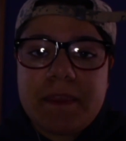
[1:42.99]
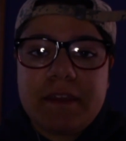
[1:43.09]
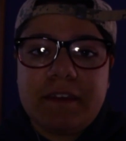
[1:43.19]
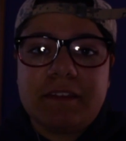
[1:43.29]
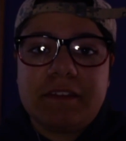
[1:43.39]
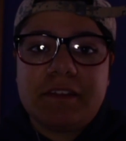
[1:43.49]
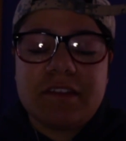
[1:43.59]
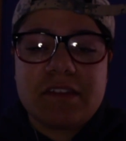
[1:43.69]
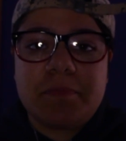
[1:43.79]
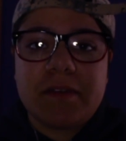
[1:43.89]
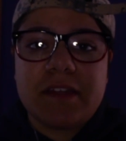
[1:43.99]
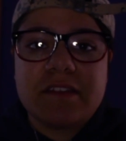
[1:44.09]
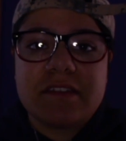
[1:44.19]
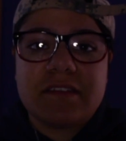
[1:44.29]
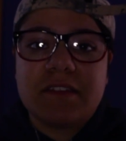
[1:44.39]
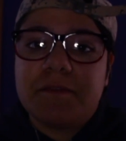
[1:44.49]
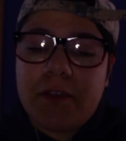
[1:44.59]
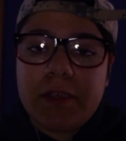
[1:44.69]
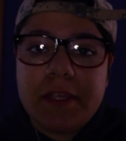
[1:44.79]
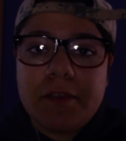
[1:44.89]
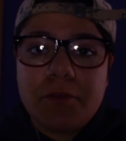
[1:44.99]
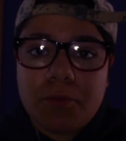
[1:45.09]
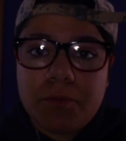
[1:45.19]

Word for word: It displays the very